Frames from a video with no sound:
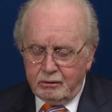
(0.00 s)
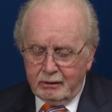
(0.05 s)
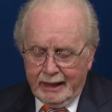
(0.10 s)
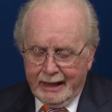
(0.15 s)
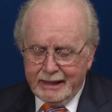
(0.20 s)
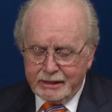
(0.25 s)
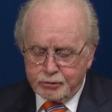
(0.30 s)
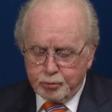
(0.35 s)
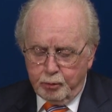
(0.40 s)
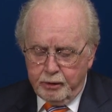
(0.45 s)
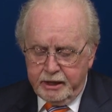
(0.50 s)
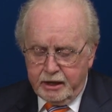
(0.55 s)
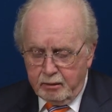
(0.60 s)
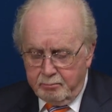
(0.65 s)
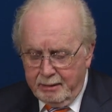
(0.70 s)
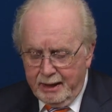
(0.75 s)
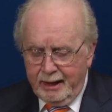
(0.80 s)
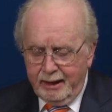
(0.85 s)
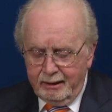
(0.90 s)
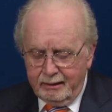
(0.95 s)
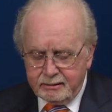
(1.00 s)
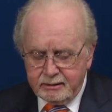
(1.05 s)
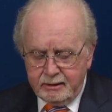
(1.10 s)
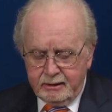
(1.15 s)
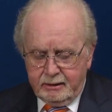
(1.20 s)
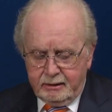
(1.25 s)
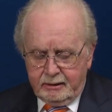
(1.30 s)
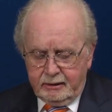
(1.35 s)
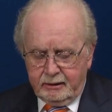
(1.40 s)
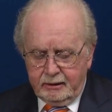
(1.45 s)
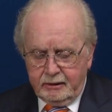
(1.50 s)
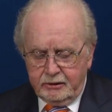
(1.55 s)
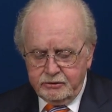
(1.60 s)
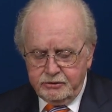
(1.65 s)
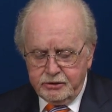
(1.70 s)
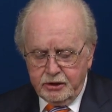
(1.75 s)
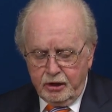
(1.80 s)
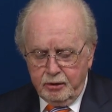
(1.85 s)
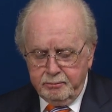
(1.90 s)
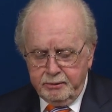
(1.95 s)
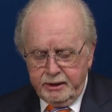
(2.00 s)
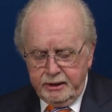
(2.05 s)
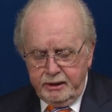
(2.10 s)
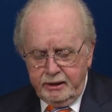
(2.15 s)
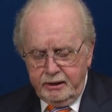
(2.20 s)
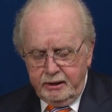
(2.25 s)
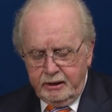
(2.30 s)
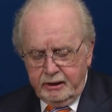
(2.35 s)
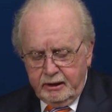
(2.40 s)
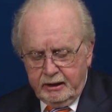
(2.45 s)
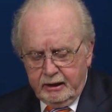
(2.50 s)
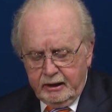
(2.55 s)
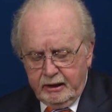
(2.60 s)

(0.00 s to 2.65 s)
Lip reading: last week about Germany